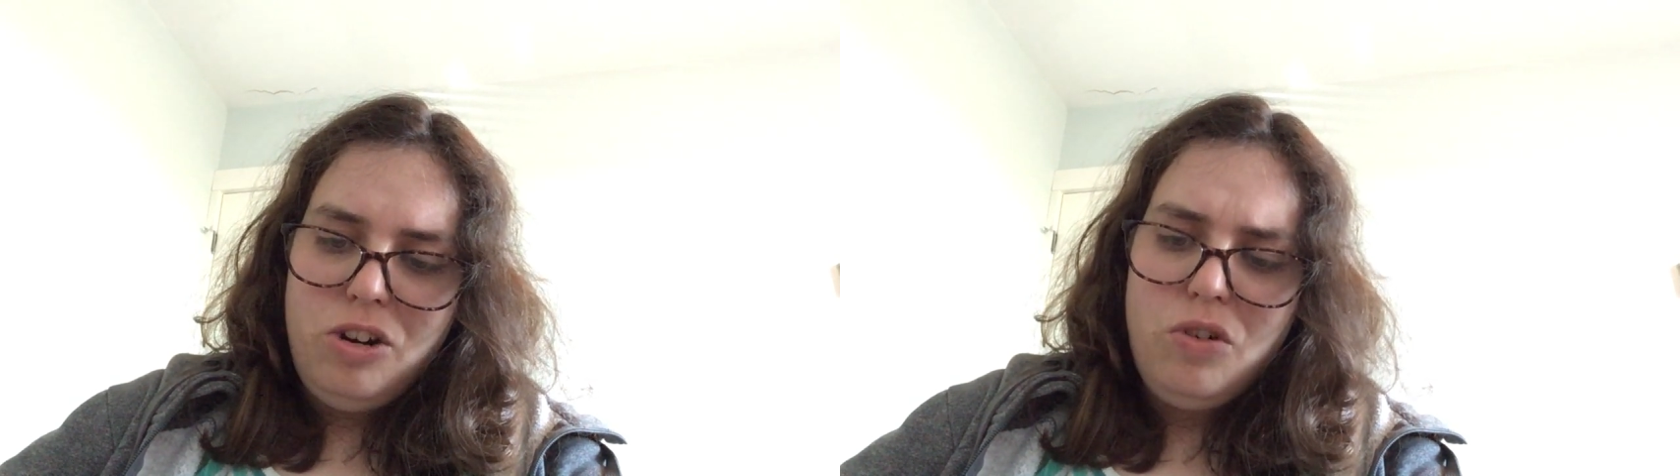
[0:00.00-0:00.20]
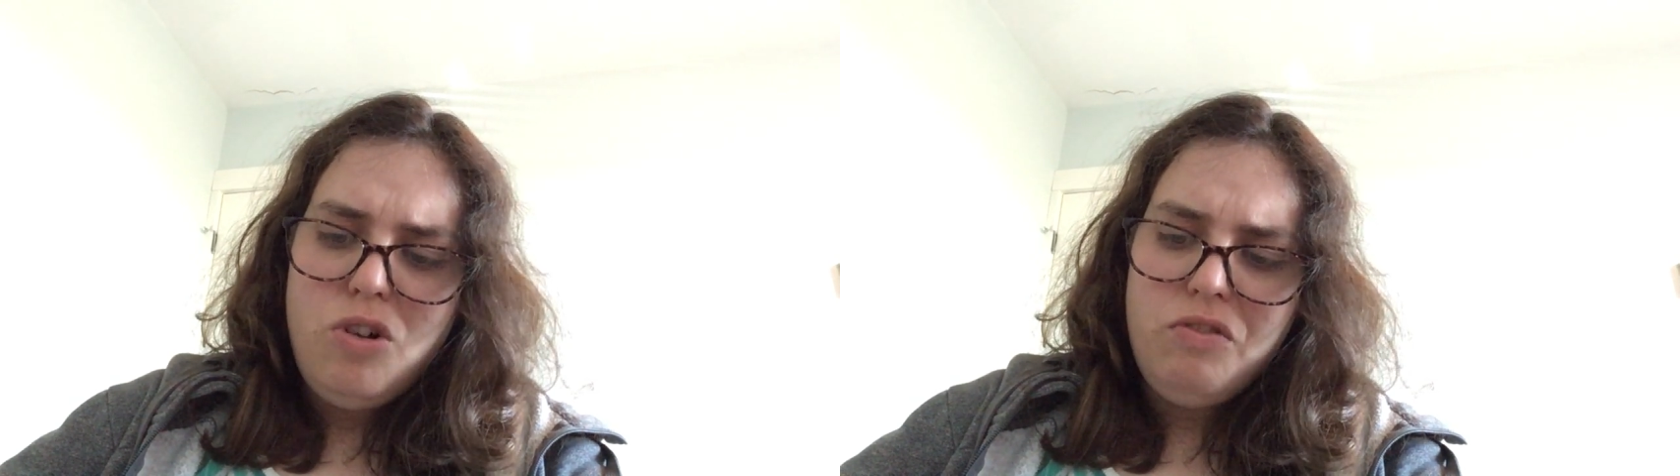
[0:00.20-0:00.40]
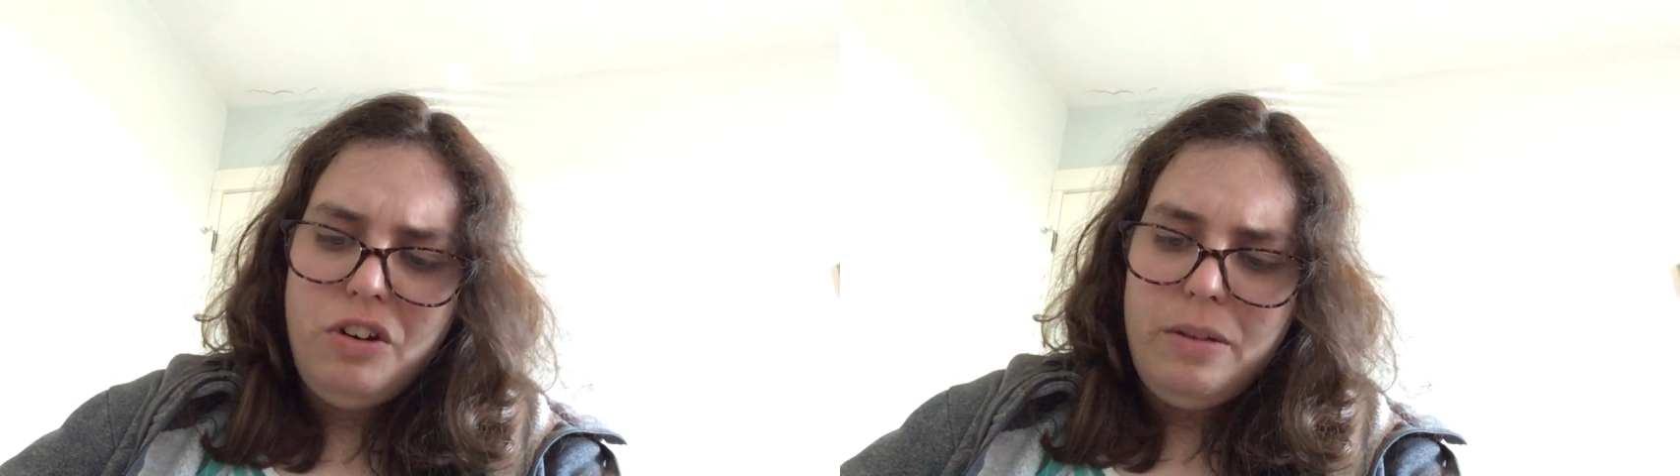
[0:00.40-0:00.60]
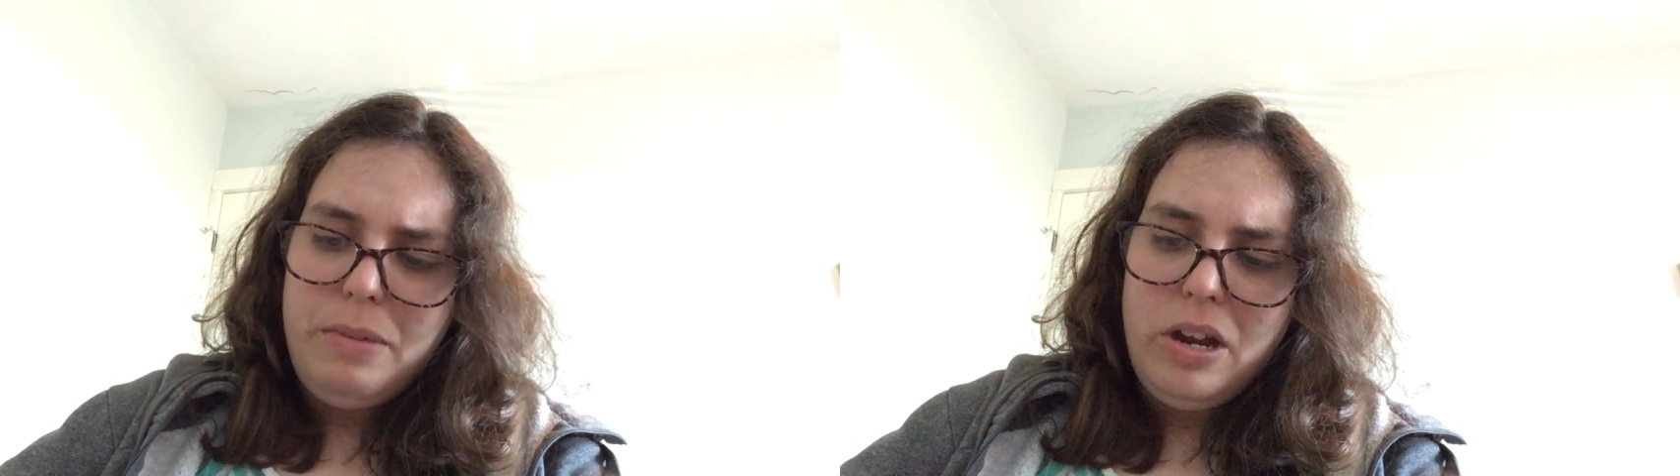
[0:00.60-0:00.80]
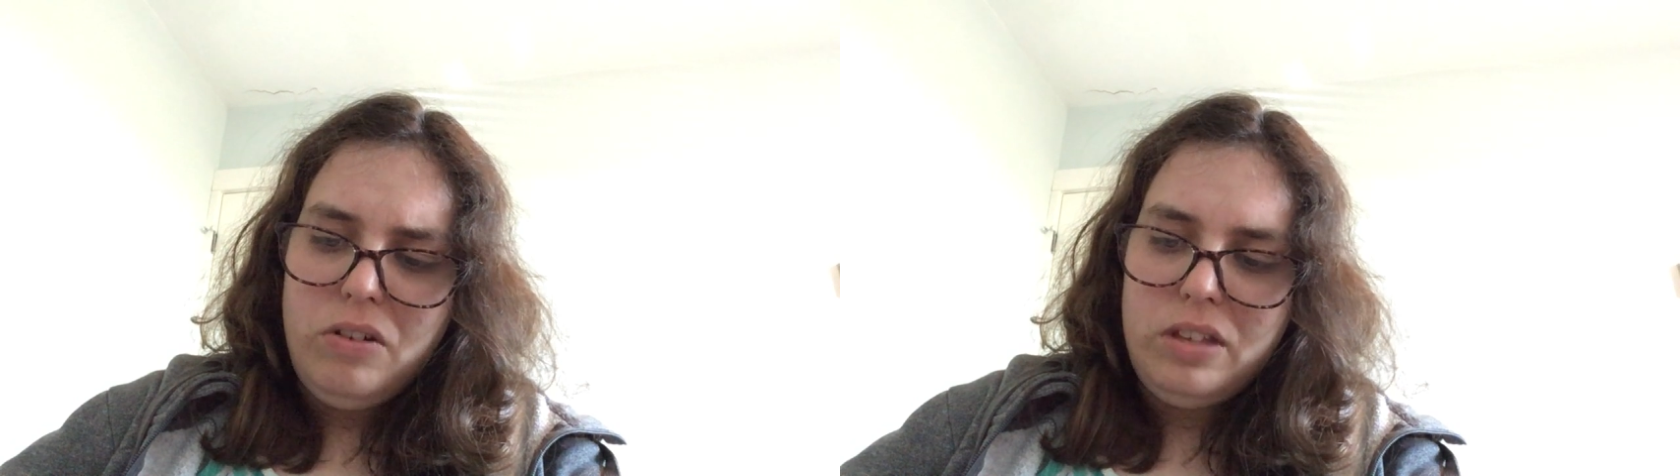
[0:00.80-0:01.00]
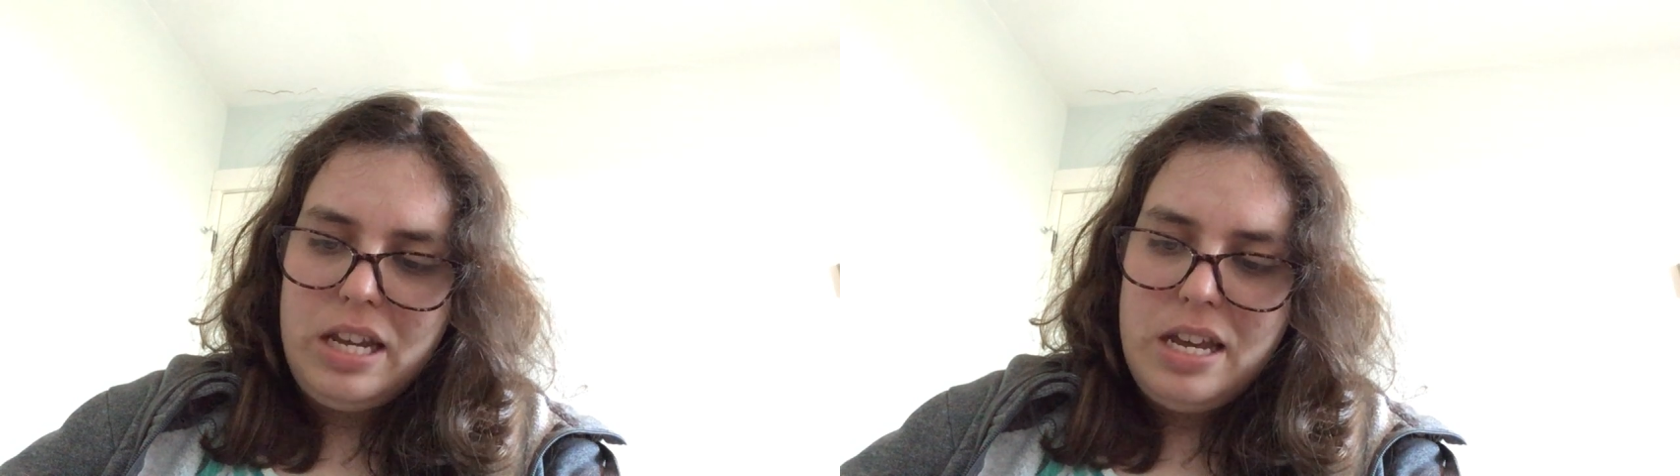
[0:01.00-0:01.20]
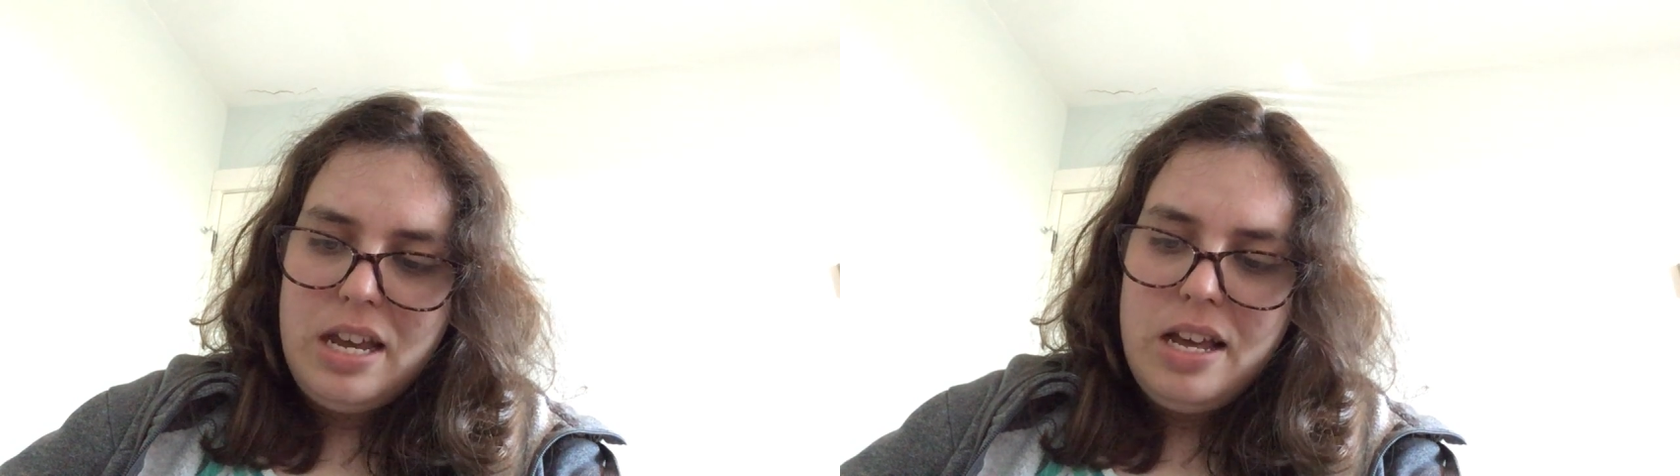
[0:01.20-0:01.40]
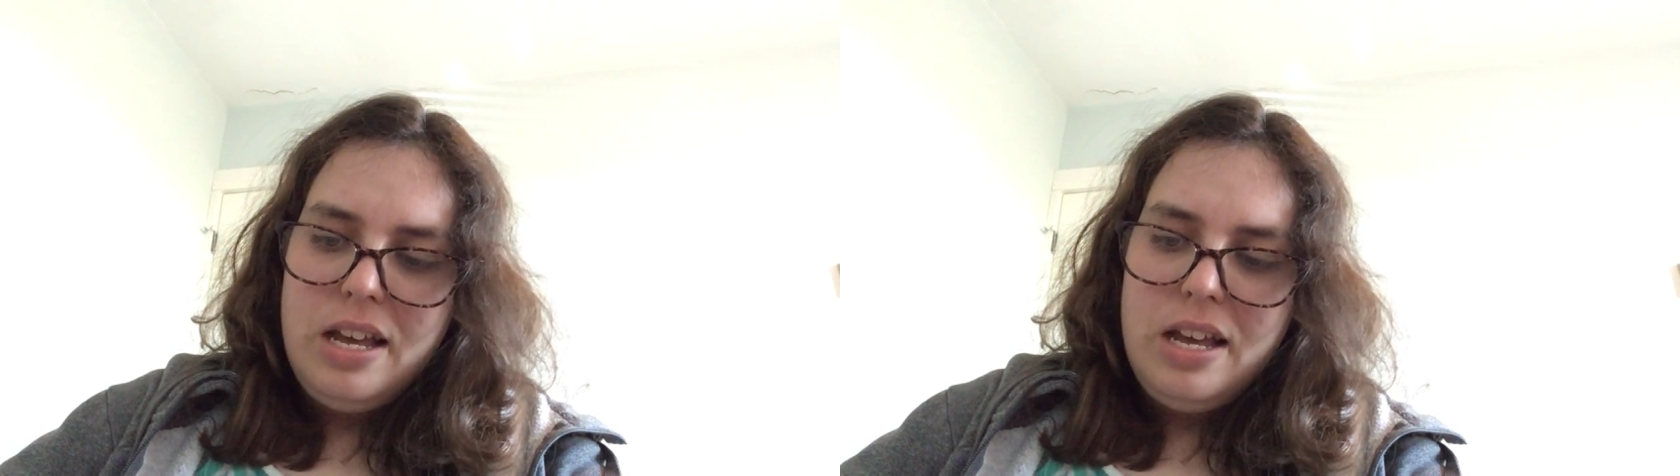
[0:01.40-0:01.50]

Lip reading: are over, apparently.